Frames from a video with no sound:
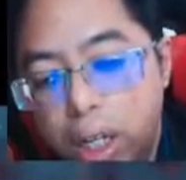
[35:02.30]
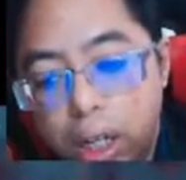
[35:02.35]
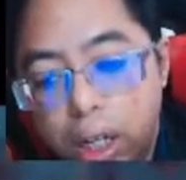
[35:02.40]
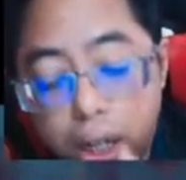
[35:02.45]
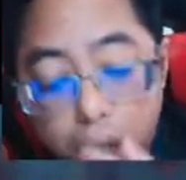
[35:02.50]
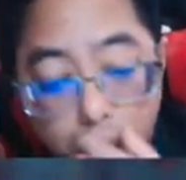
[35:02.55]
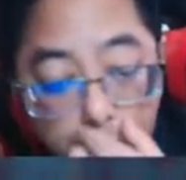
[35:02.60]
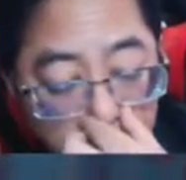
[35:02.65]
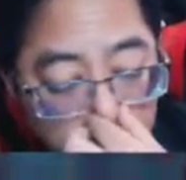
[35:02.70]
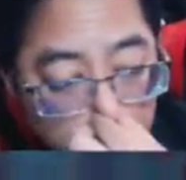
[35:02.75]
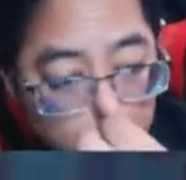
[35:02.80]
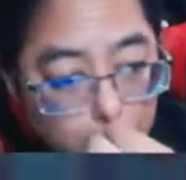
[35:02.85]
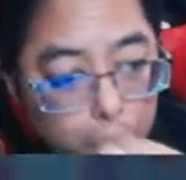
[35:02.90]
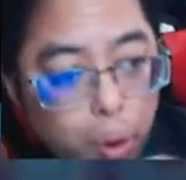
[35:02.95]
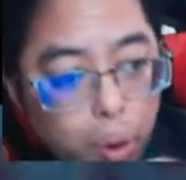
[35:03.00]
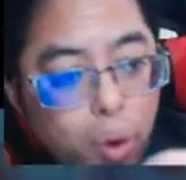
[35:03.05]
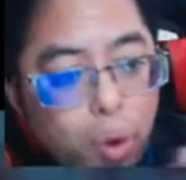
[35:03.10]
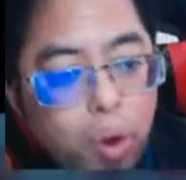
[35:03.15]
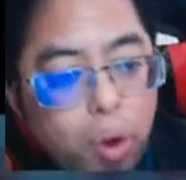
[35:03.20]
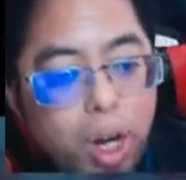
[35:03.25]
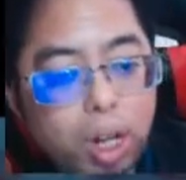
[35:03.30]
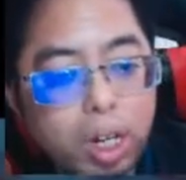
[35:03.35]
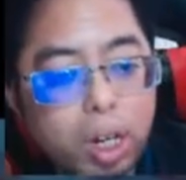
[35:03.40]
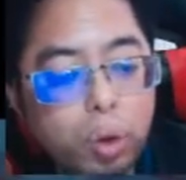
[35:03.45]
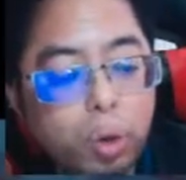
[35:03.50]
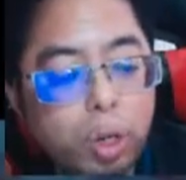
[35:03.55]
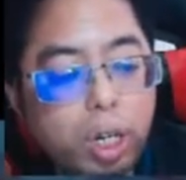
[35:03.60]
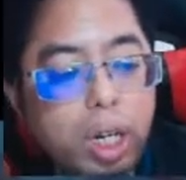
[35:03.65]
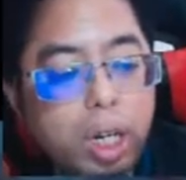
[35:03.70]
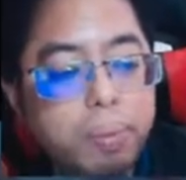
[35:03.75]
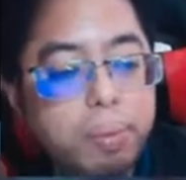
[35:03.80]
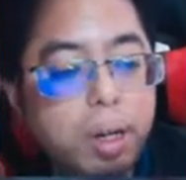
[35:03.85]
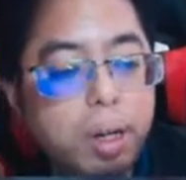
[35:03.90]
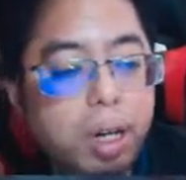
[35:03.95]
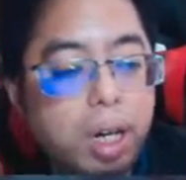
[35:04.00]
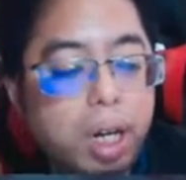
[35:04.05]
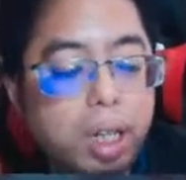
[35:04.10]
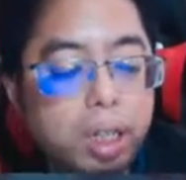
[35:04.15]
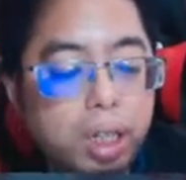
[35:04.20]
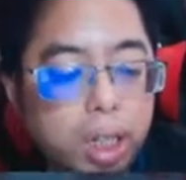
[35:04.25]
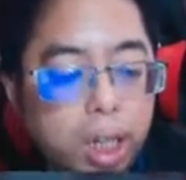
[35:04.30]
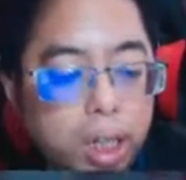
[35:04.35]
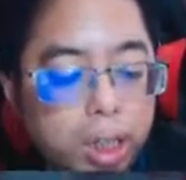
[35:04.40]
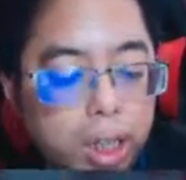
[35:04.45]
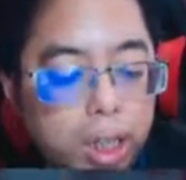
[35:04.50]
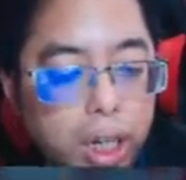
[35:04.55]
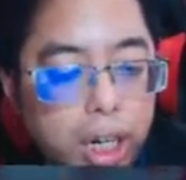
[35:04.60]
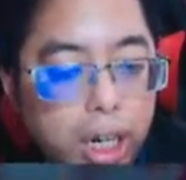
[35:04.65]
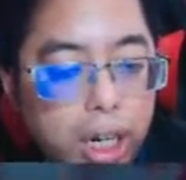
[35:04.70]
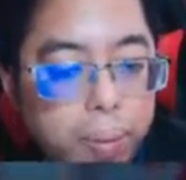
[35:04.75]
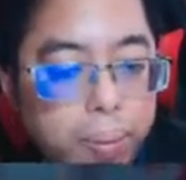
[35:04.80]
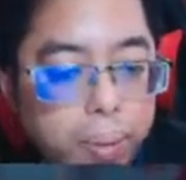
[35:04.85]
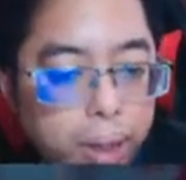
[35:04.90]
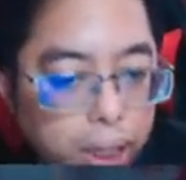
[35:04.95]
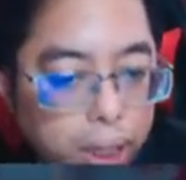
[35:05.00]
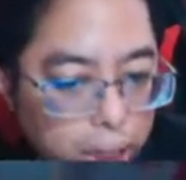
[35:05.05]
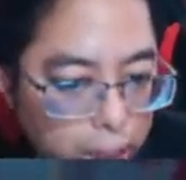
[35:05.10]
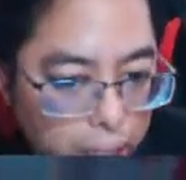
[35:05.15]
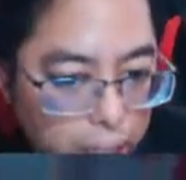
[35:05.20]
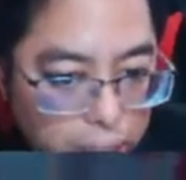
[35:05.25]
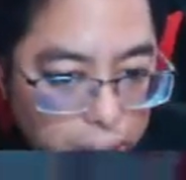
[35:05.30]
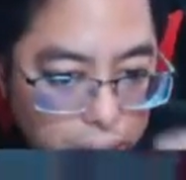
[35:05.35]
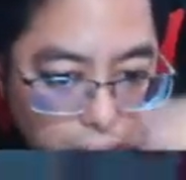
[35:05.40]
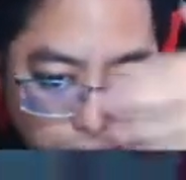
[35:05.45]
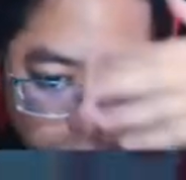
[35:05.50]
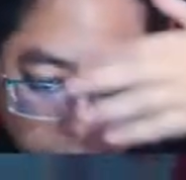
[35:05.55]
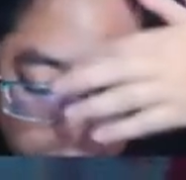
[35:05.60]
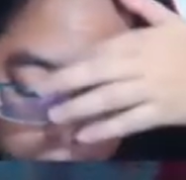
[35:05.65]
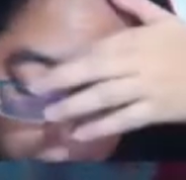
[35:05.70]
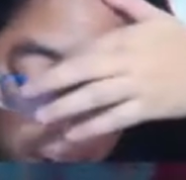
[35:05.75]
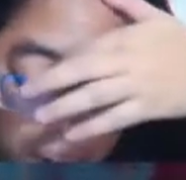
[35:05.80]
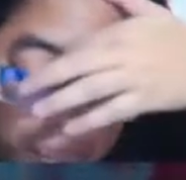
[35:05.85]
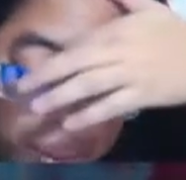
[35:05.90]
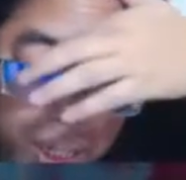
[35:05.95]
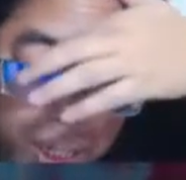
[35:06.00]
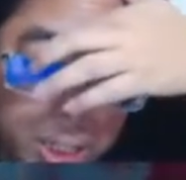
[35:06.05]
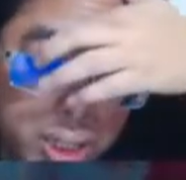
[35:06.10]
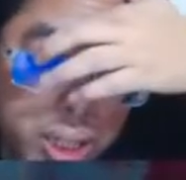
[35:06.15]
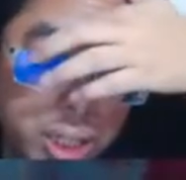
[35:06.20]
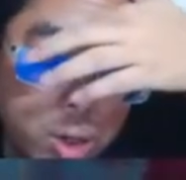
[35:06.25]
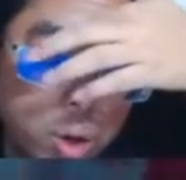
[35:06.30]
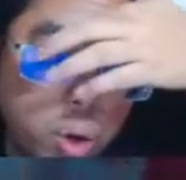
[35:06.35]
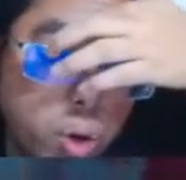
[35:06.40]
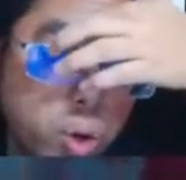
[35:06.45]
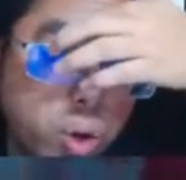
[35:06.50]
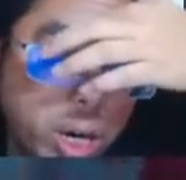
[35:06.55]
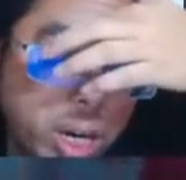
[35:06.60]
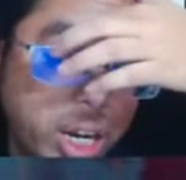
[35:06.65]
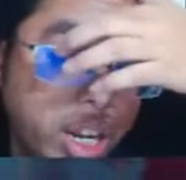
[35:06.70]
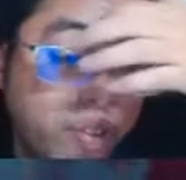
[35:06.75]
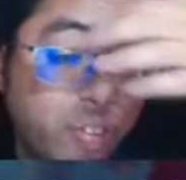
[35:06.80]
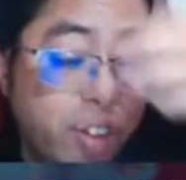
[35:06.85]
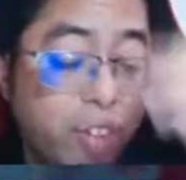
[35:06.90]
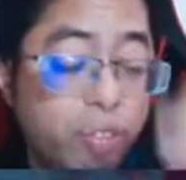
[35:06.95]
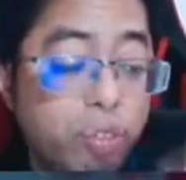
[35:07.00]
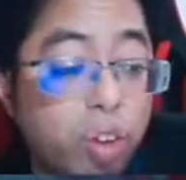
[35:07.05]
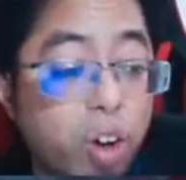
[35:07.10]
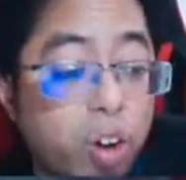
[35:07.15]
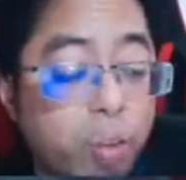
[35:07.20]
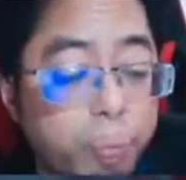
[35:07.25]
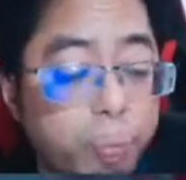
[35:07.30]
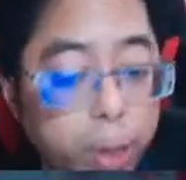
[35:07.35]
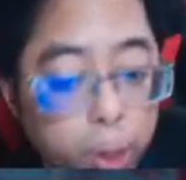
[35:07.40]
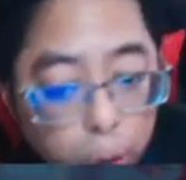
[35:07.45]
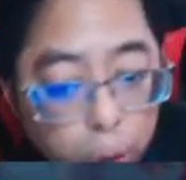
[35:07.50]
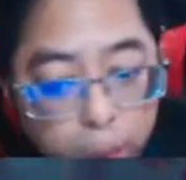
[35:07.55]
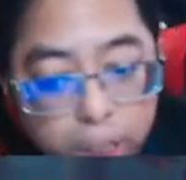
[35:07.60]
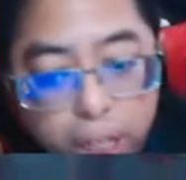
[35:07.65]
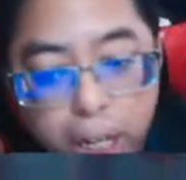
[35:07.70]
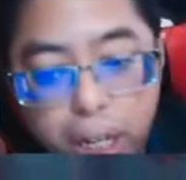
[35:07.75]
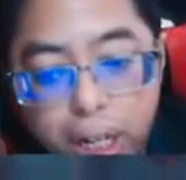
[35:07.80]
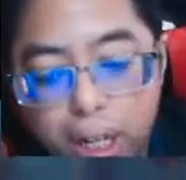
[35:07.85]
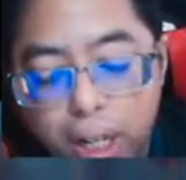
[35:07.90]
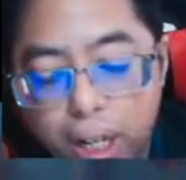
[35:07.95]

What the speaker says: Okay, no archegonium or antheridium in this part because they already have evolved beyond that.